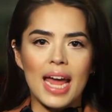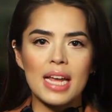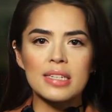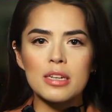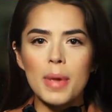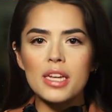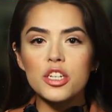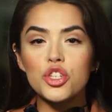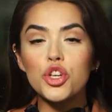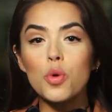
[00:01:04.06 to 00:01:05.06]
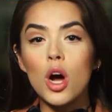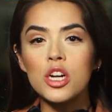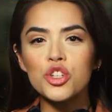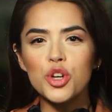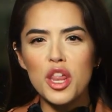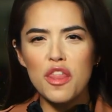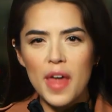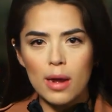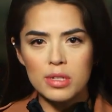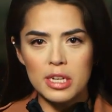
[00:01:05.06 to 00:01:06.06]
An estimated
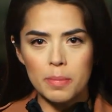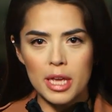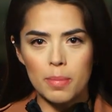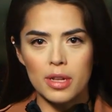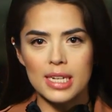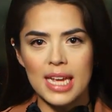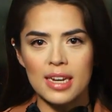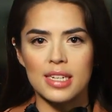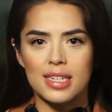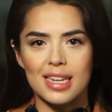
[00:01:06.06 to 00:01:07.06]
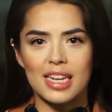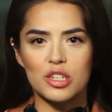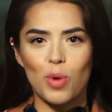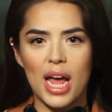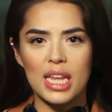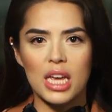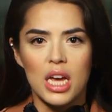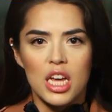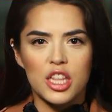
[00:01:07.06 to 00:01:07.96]
200,000 people attended today's rally.